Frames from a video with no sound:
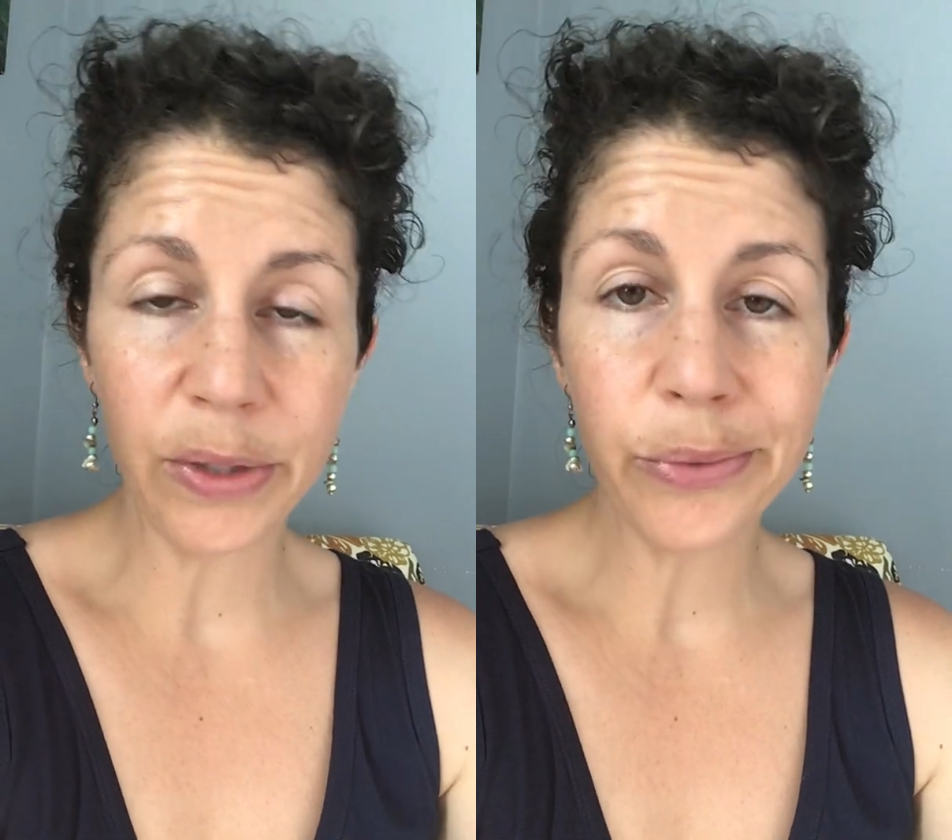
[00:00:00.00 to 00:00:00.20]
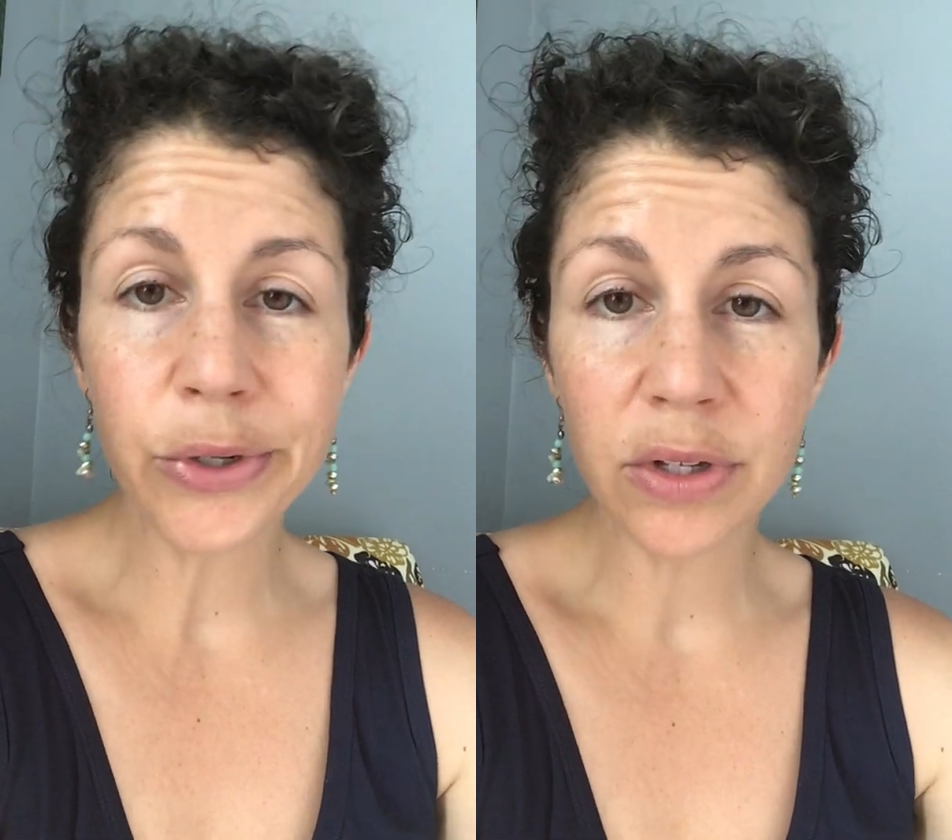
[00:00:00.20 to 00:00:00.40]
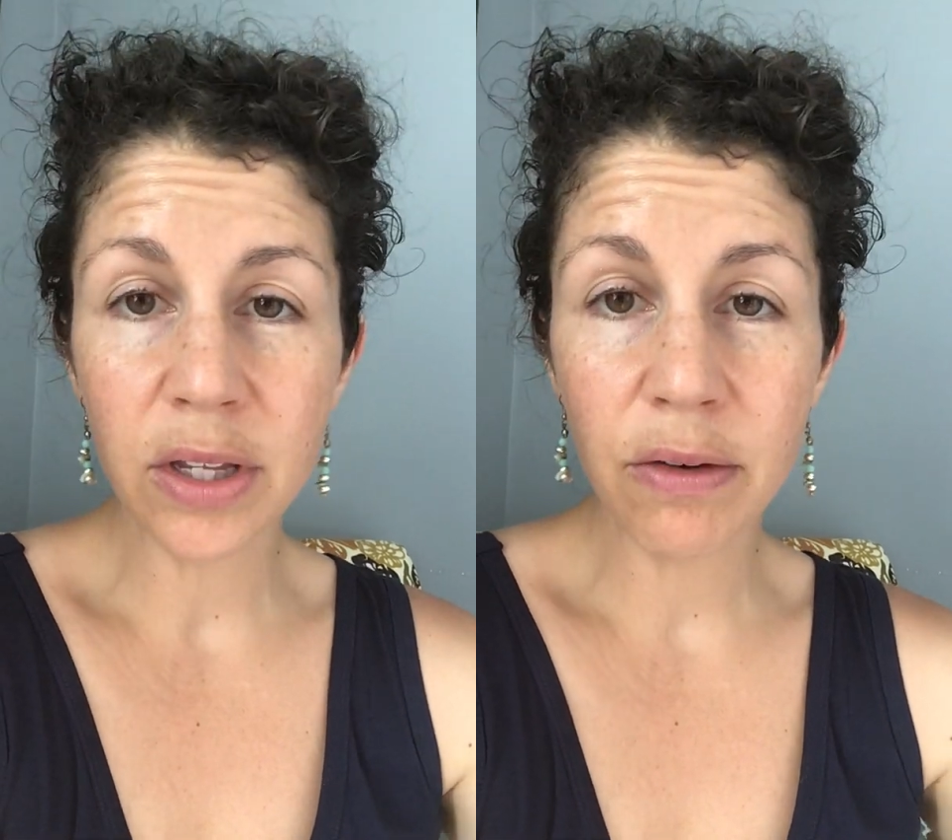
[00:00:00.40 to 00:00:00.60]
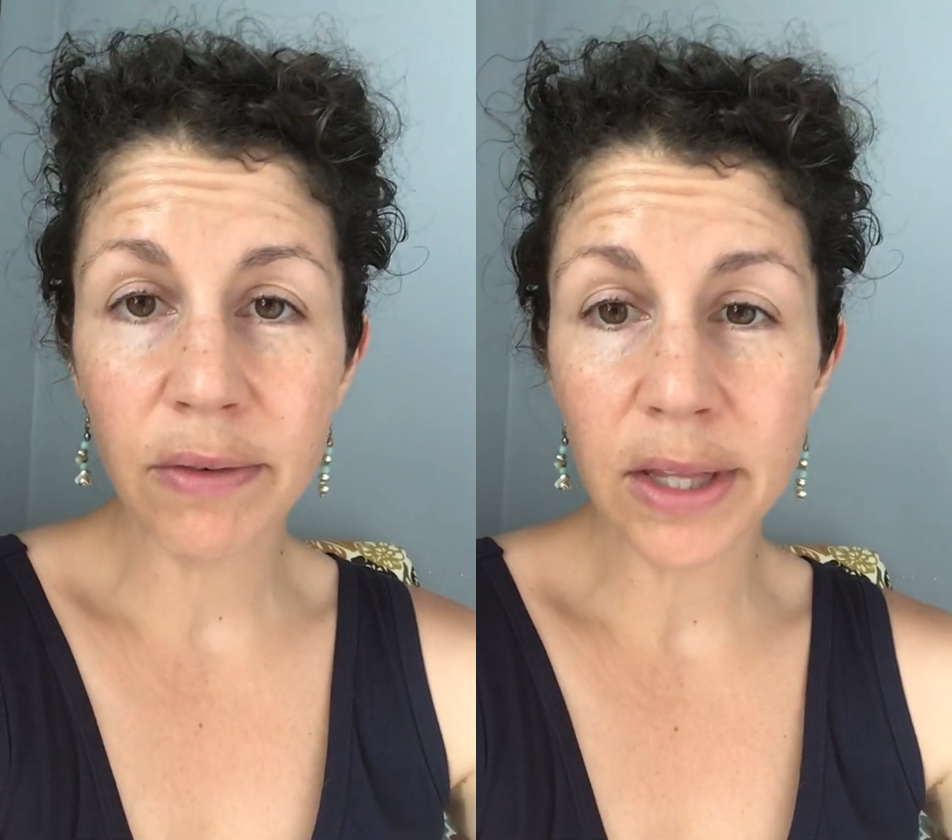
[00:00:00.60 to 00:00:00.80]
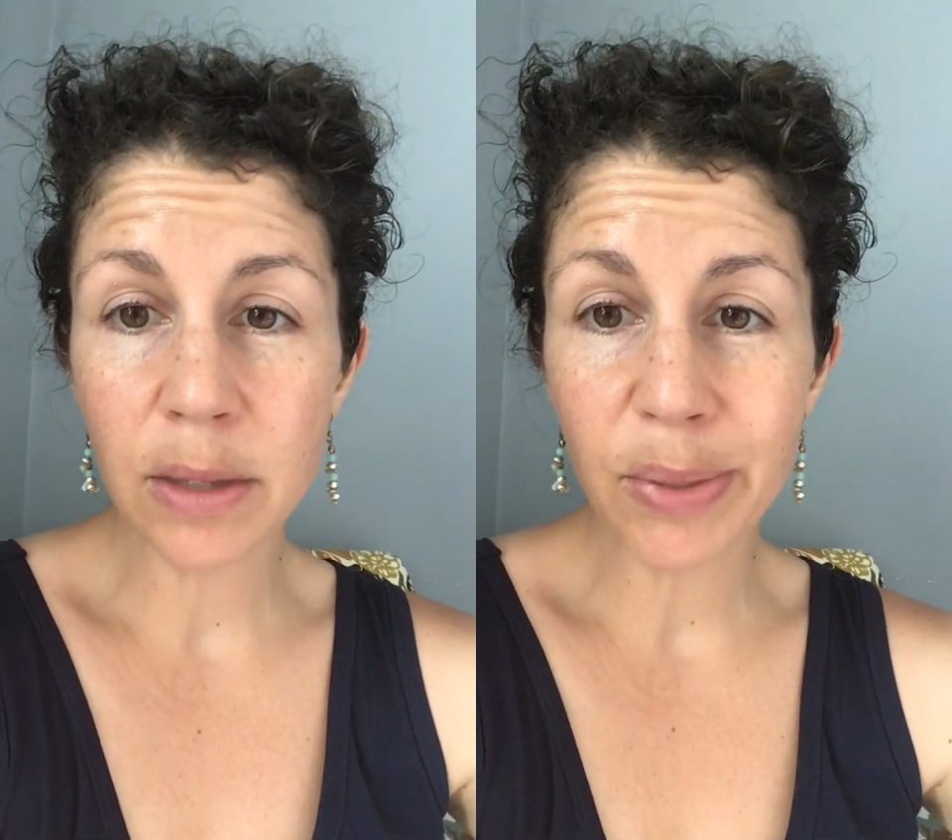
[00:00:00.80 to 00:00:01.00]
usually
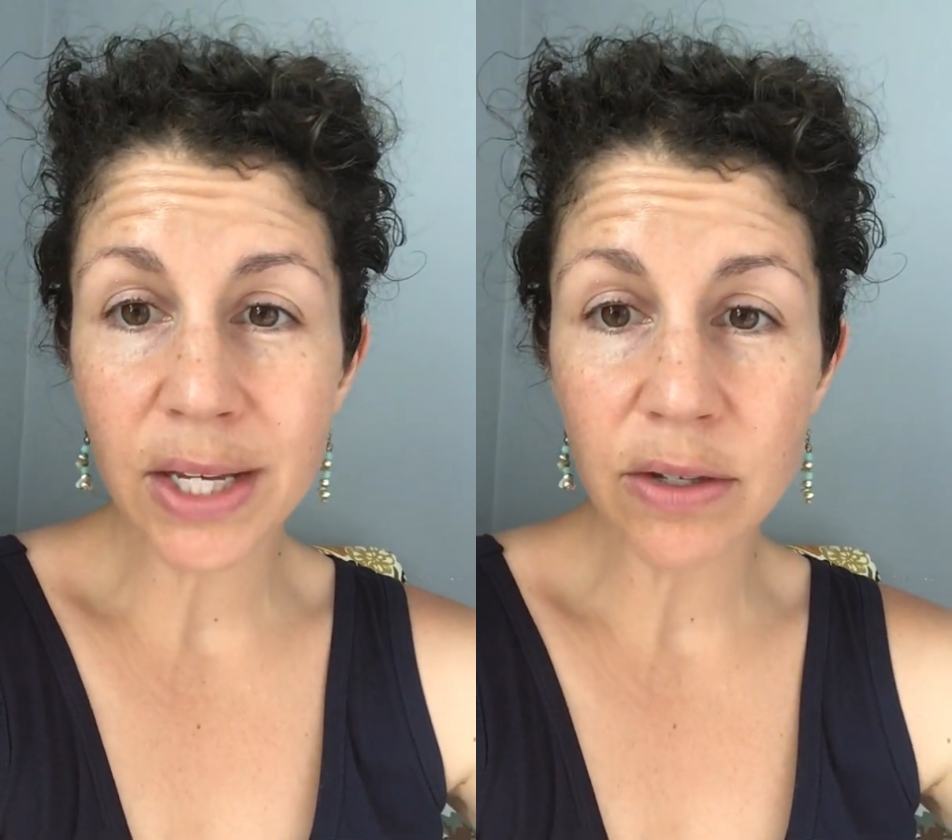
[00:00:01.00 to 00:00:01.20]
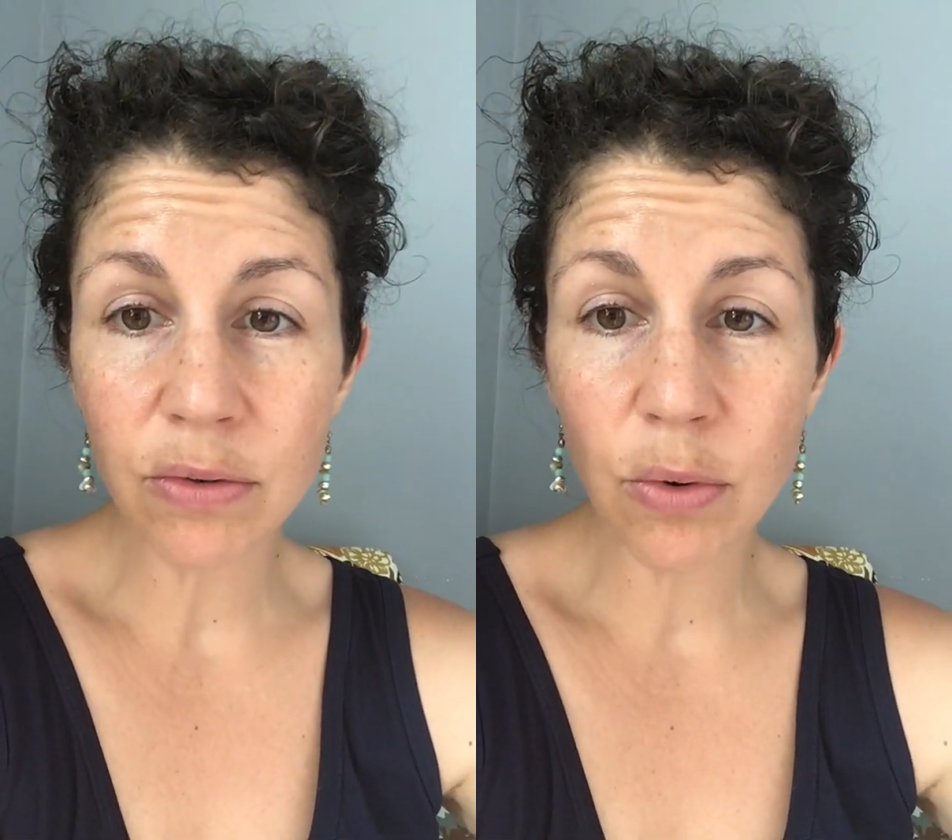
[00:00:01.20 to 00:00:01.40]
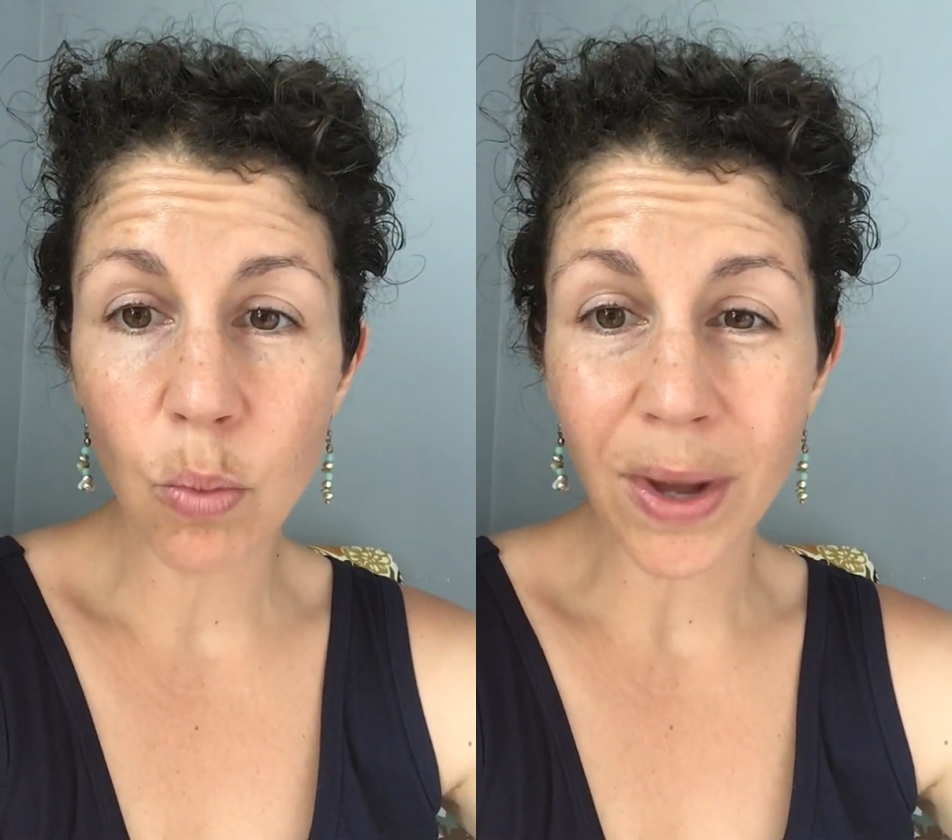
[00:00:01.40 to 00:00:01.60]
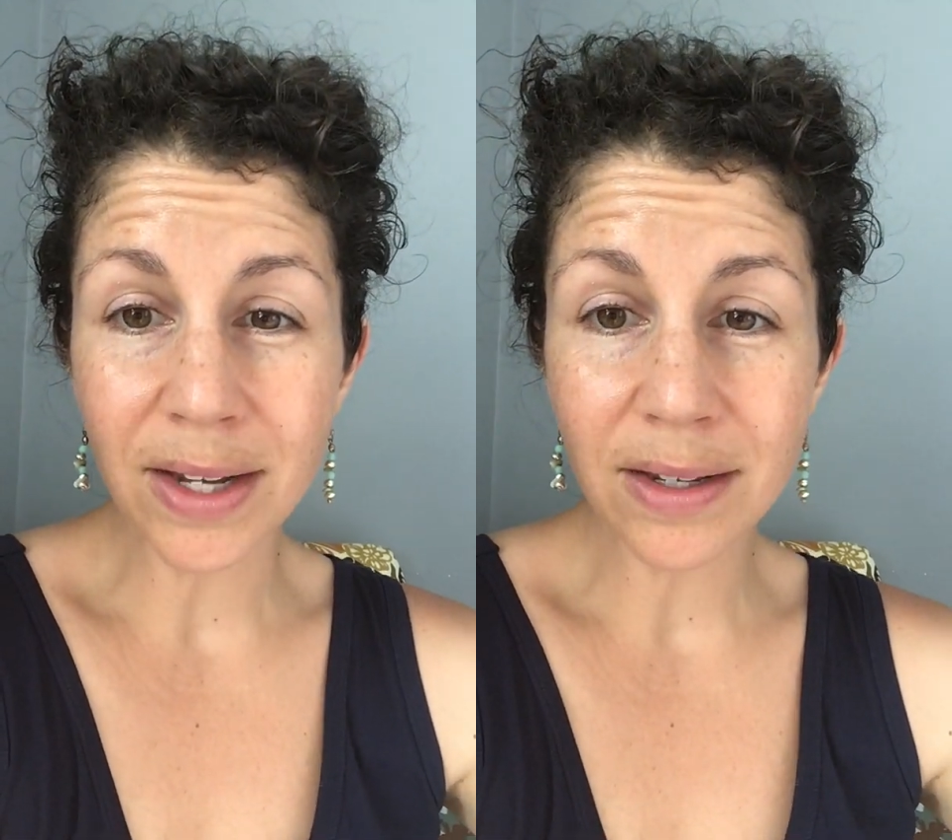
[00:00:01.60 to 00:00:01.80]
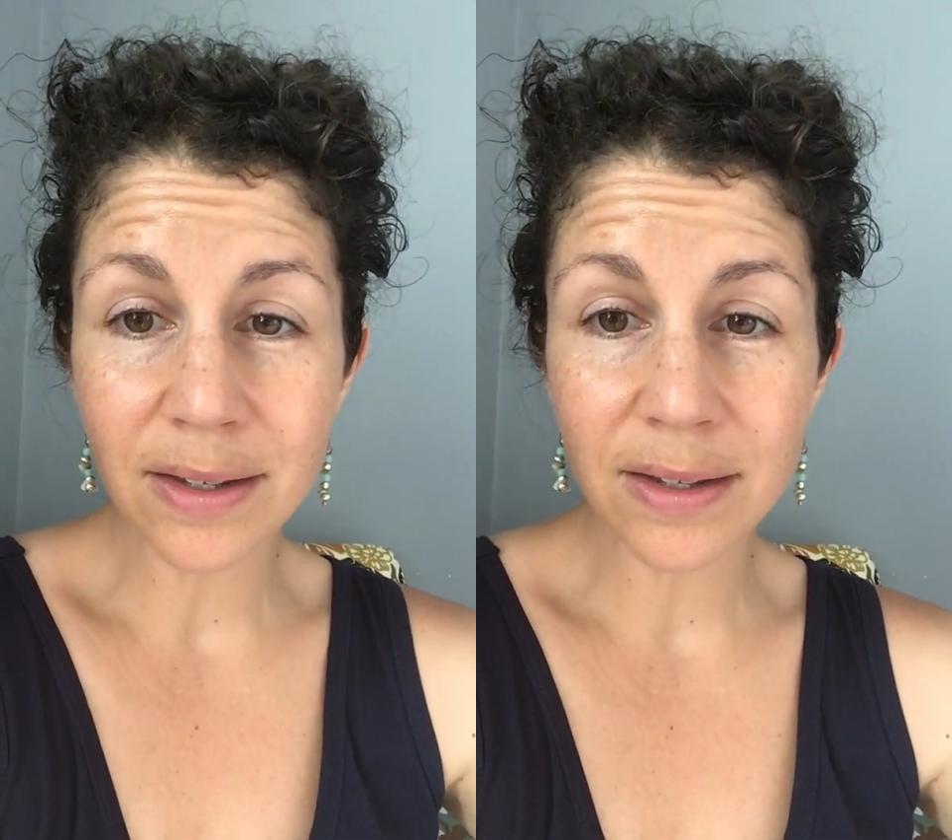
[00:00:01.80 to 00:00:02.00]
read the piece through
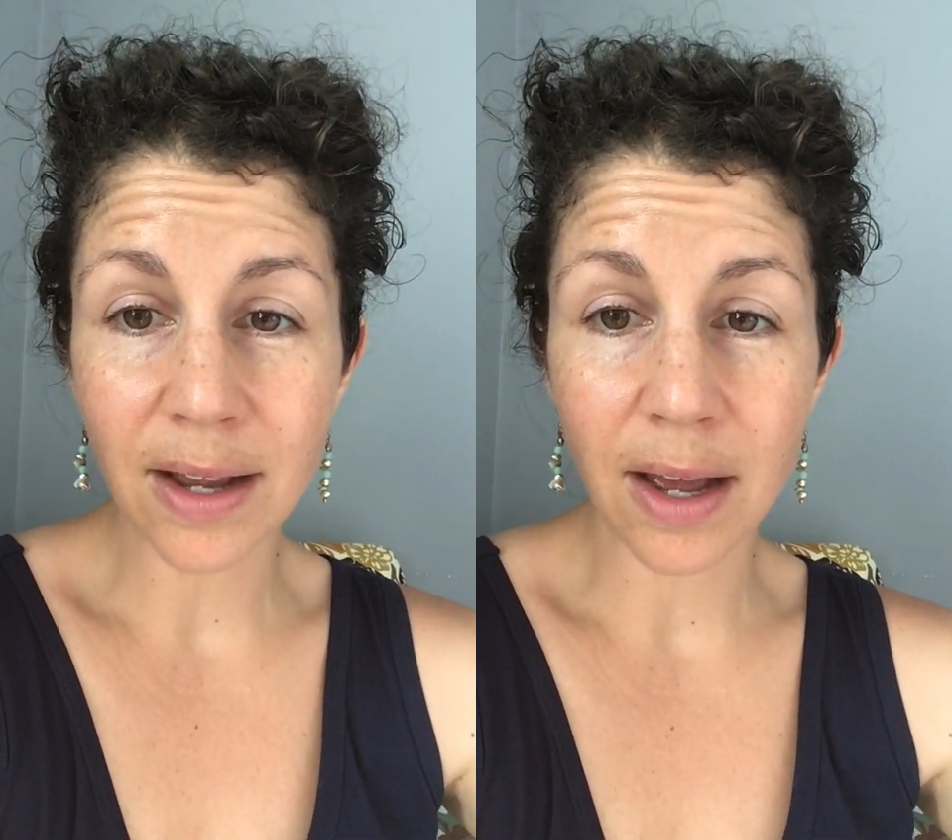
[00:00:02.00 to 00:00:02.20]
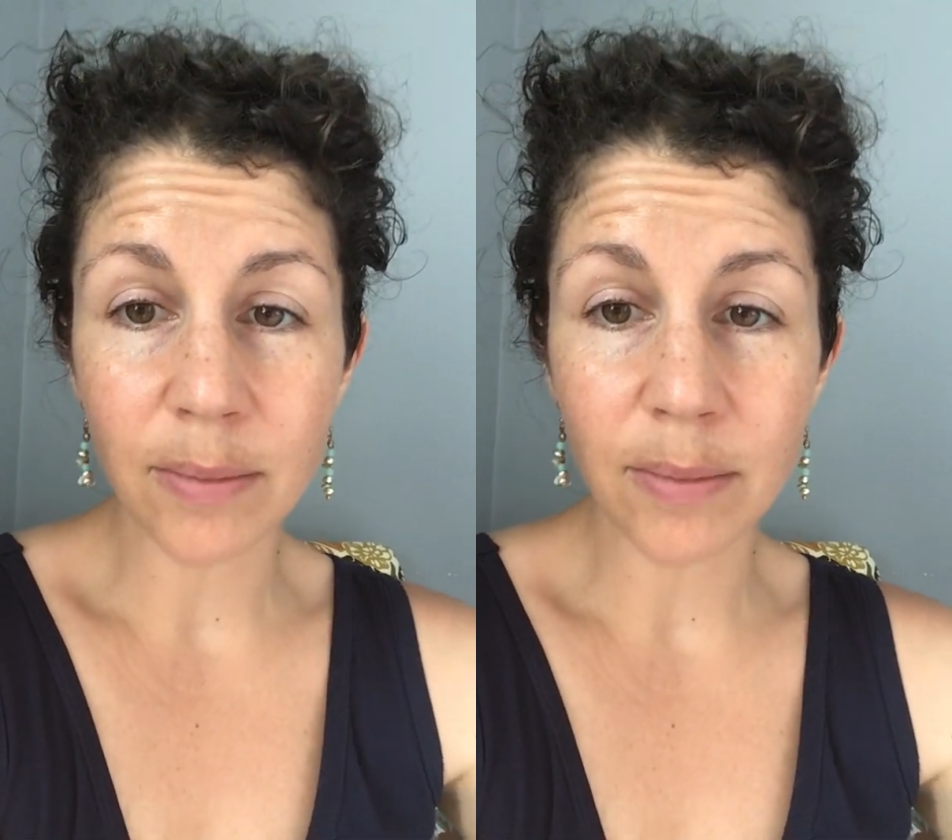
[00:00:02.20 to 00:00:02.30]
once.